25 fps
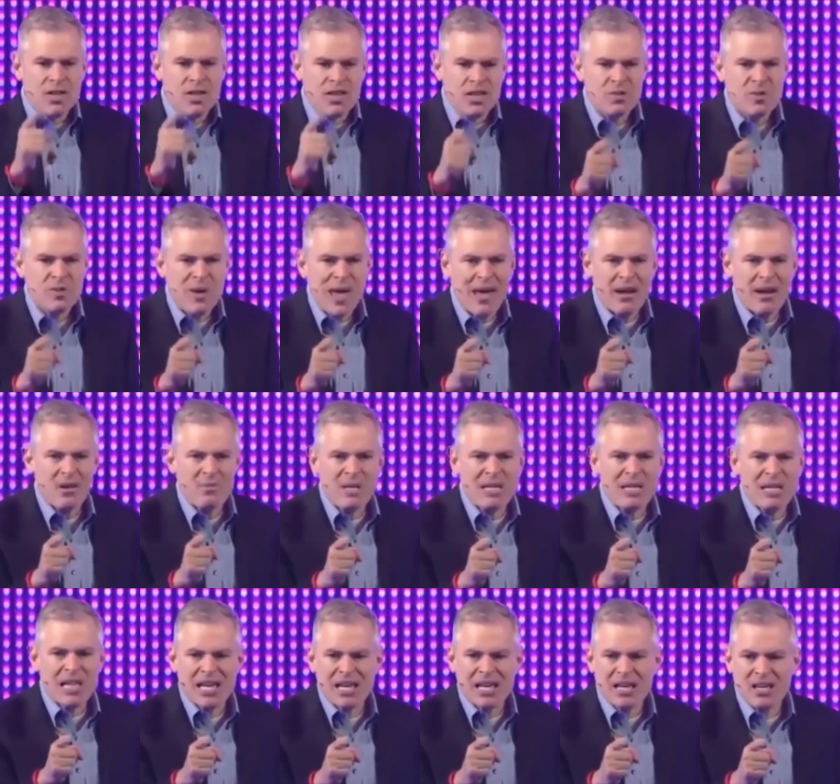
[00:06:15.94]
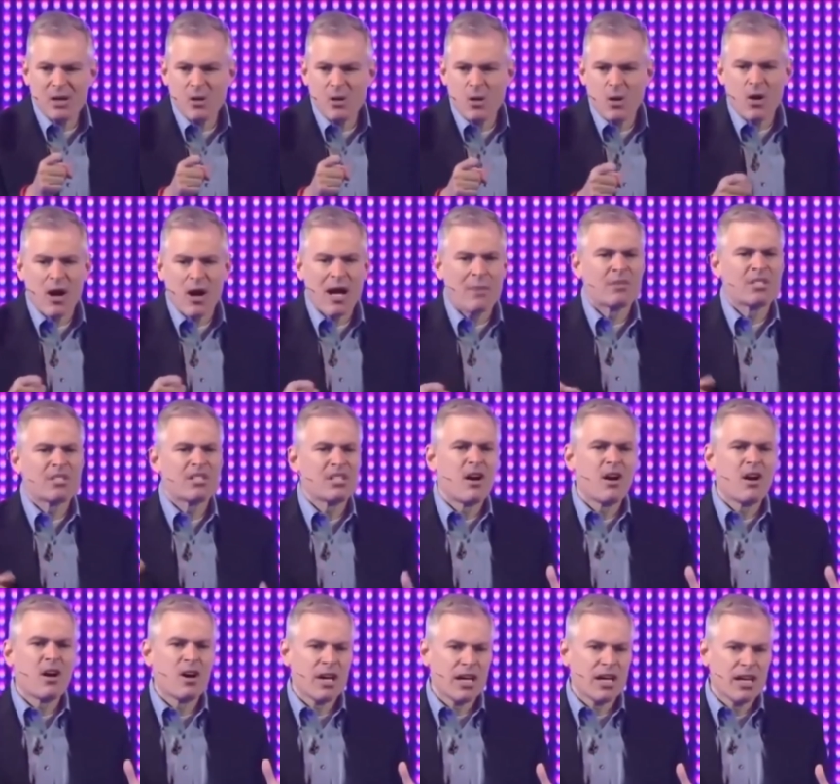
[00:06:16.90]
teach me how to be like you, or I'm
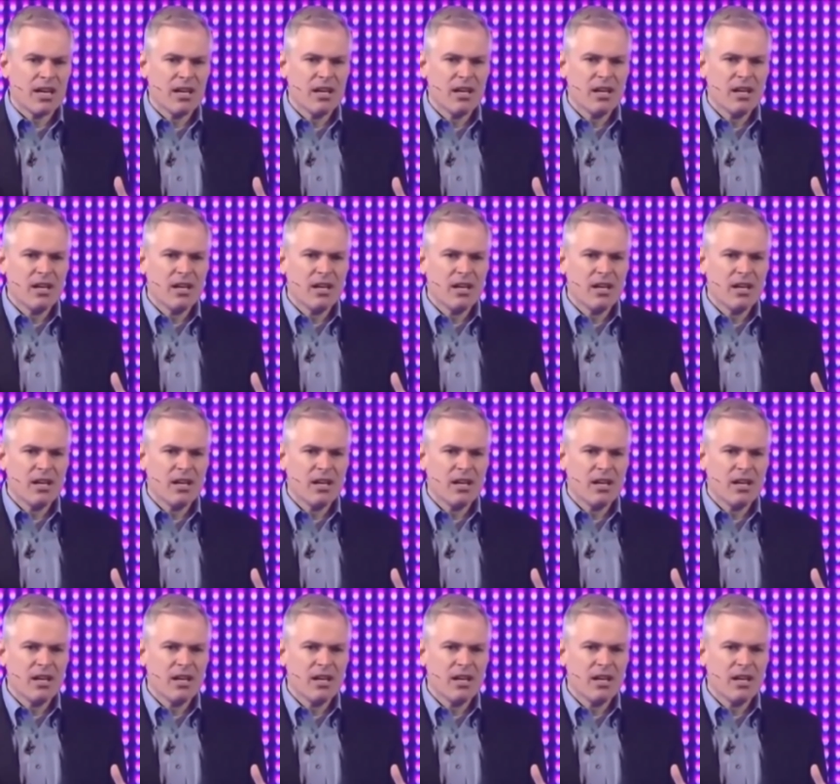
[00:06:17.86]
sorry,